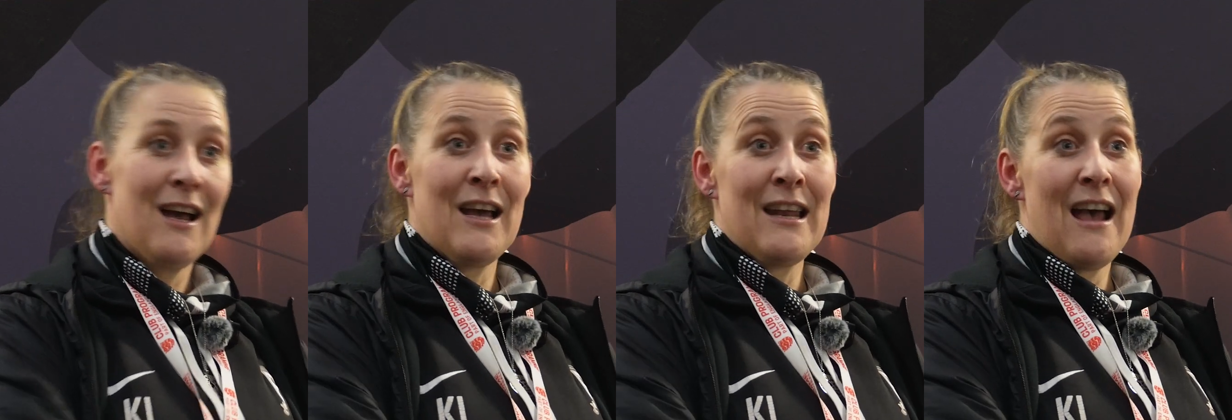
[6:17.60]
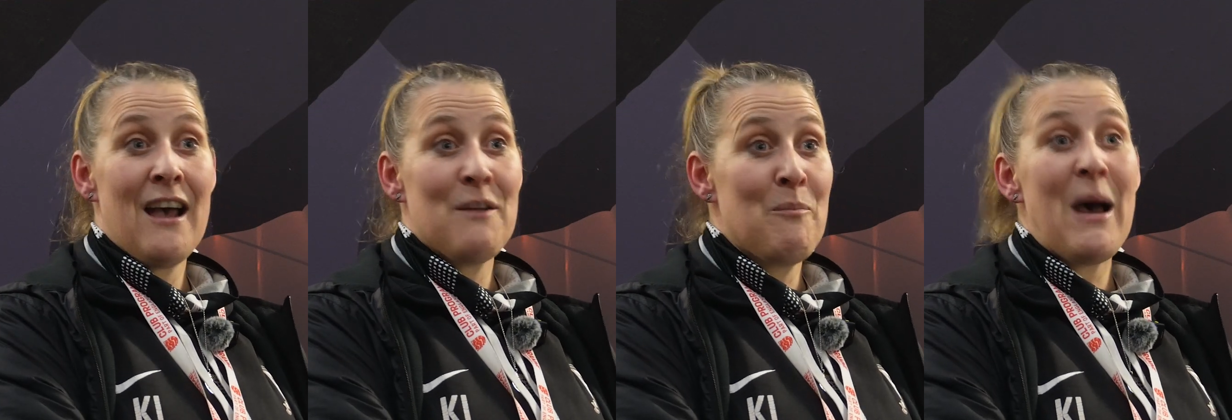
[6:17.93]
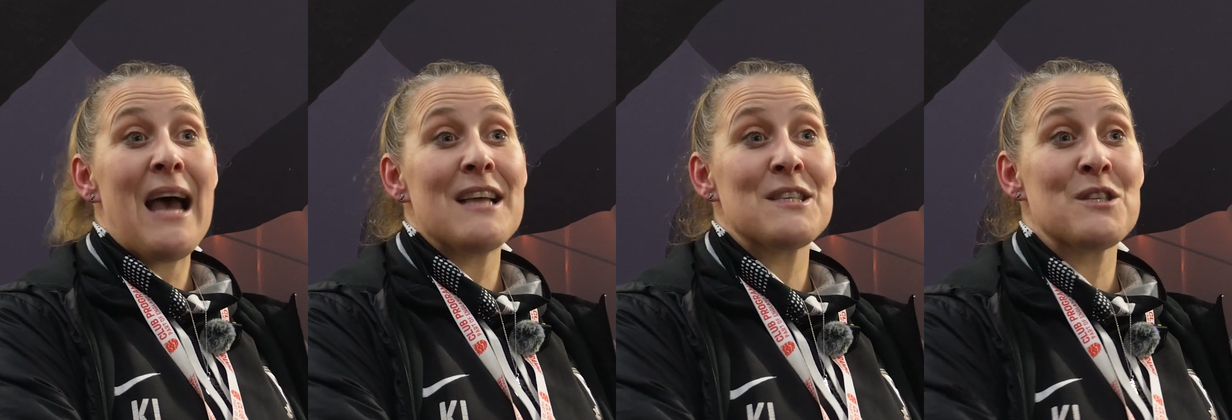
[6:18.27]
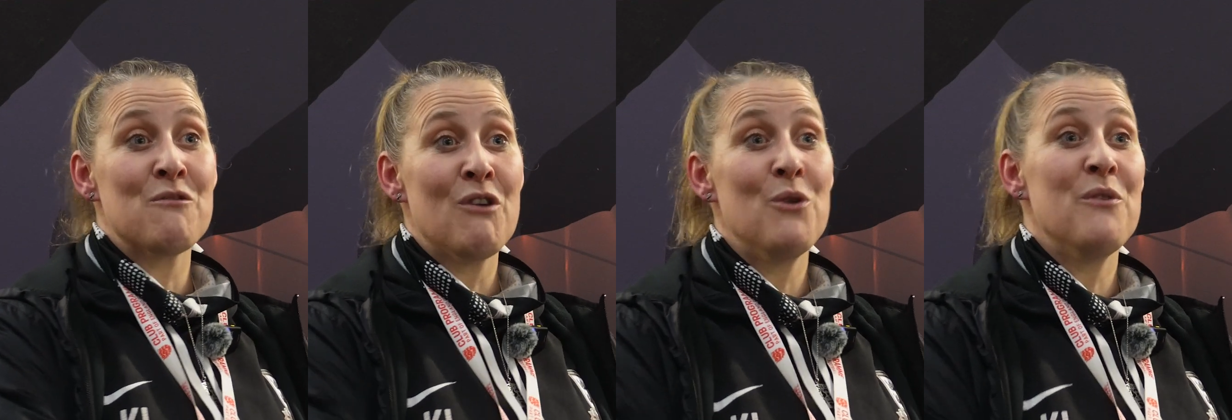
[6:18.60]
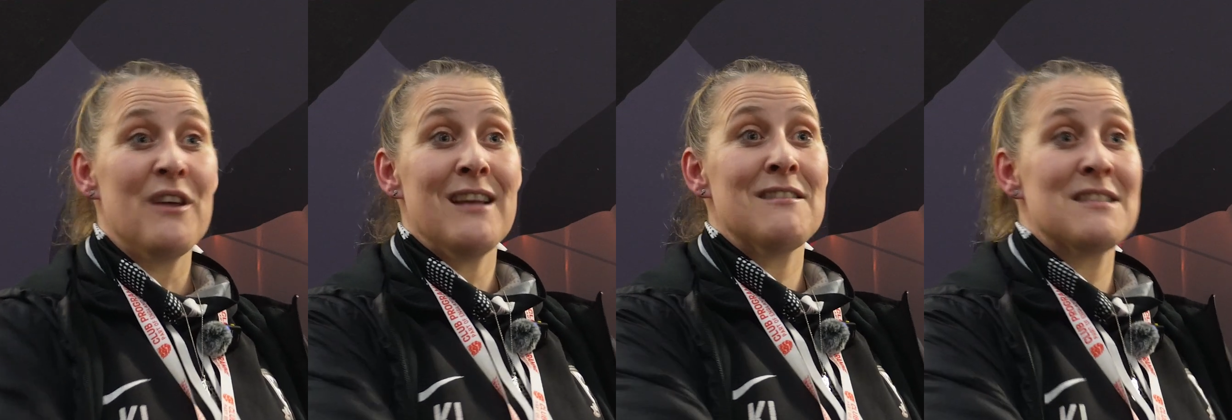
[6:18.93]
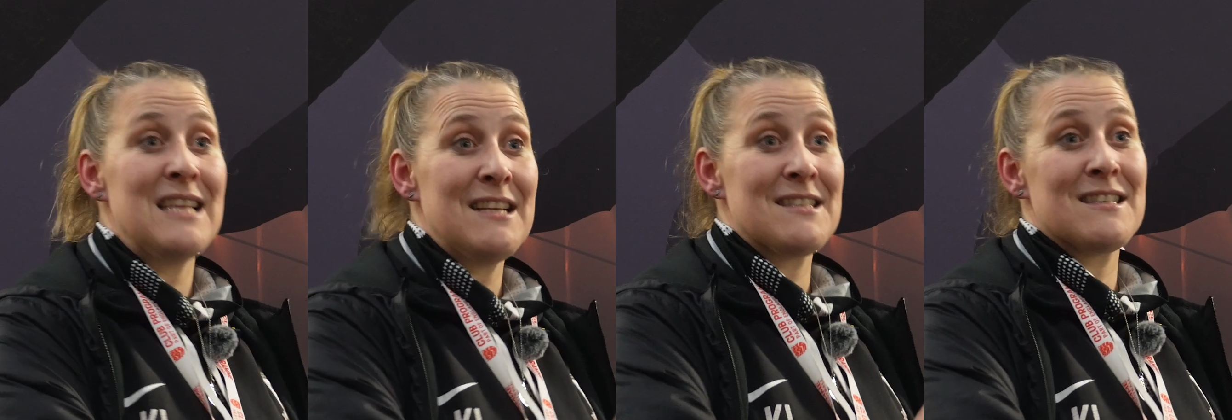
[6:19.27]
a pass through that
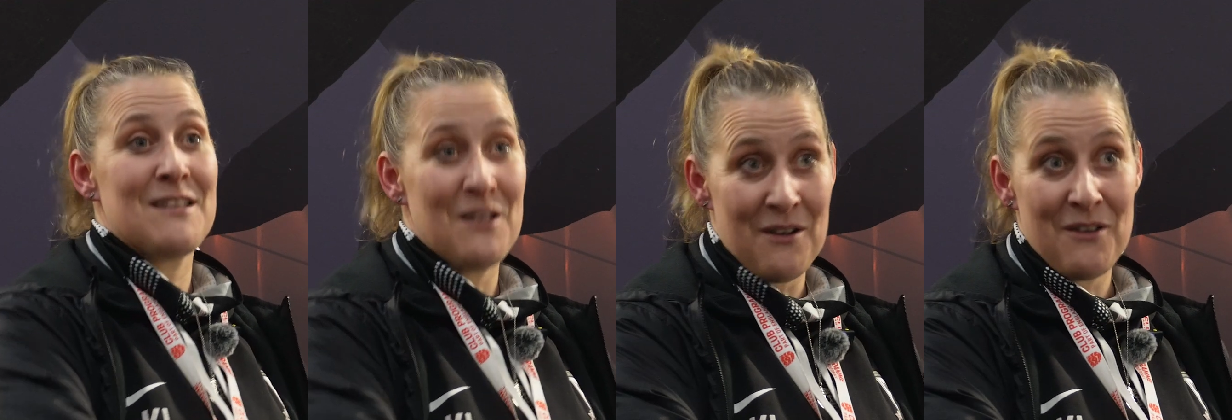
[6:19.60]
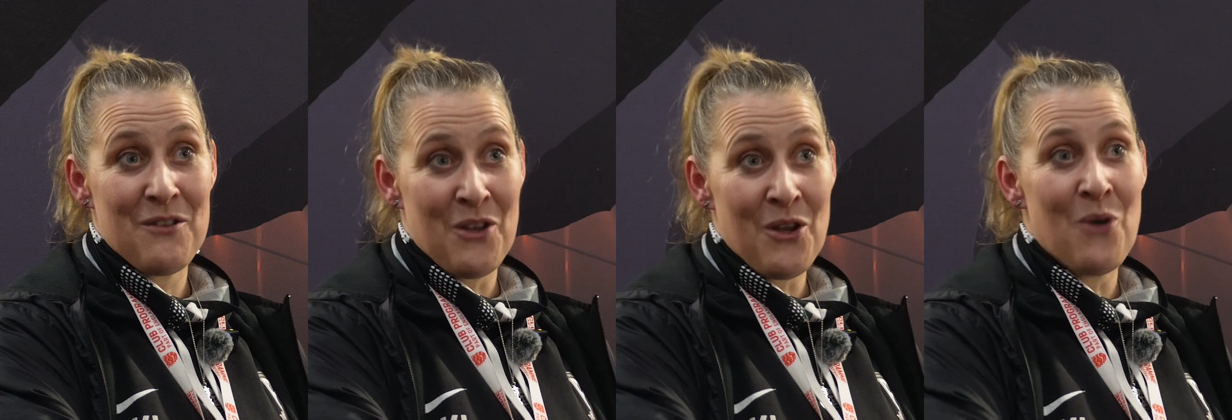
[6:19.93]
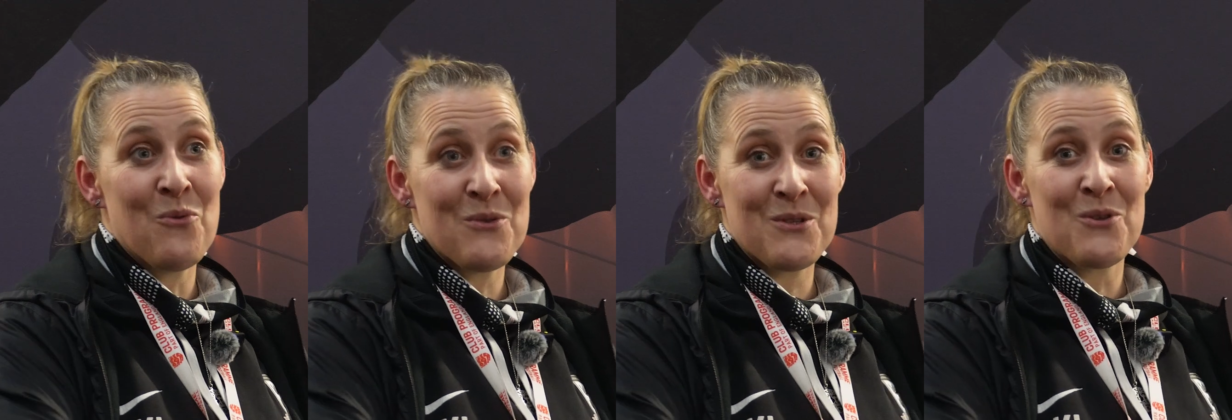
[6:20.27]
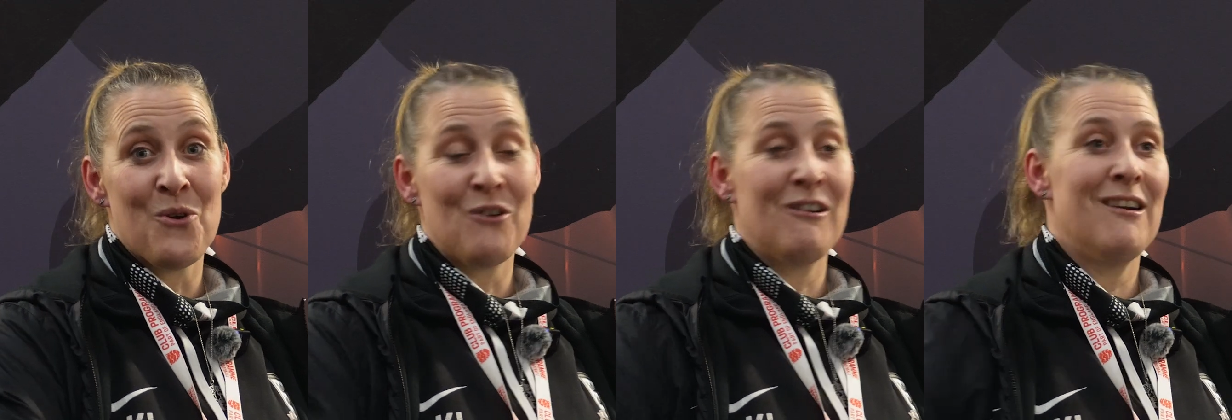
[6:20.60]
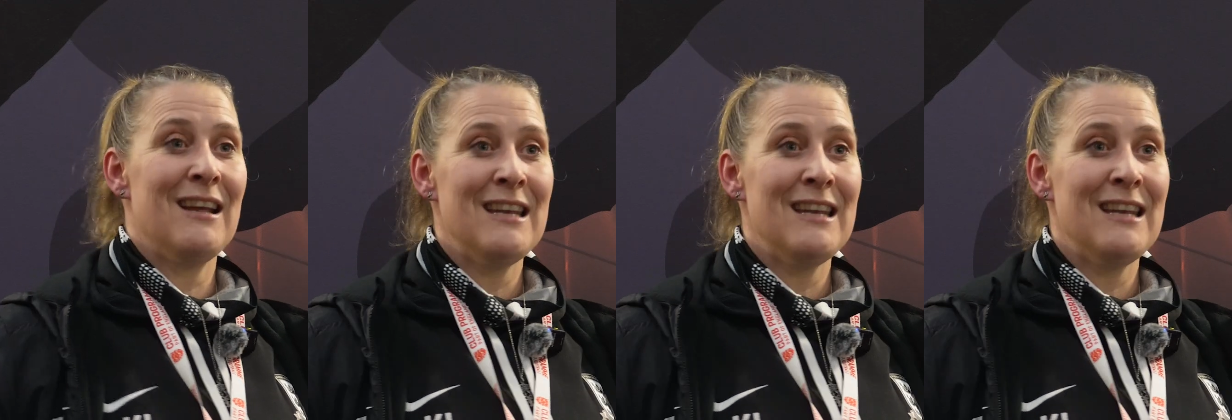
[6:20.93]
assists the goal scorer.